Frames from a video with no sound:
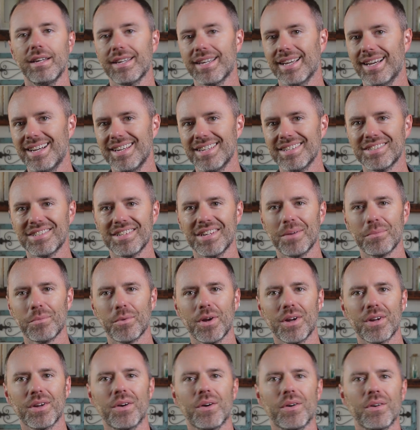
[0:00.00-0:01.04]
guys, I'm
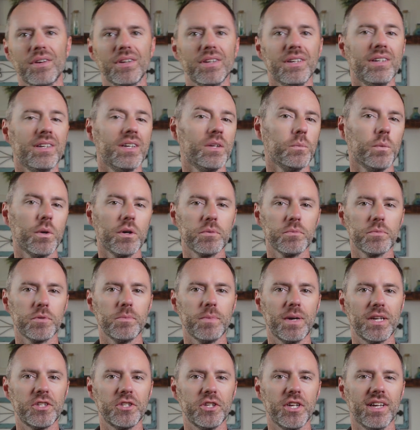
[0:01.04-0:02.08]
Greg Hardy and welcome to
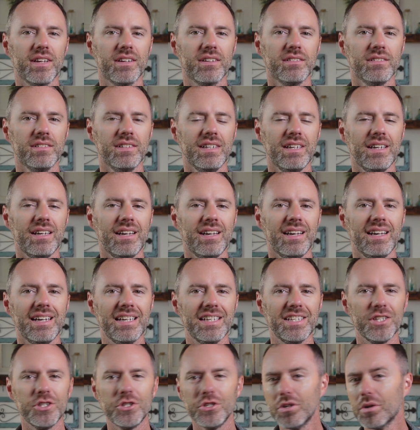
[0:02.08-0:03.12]
my channel.
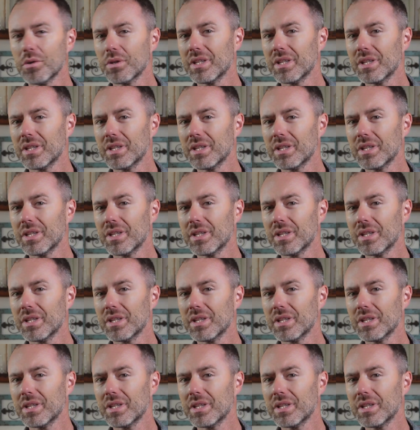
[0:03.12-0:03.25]
Did you know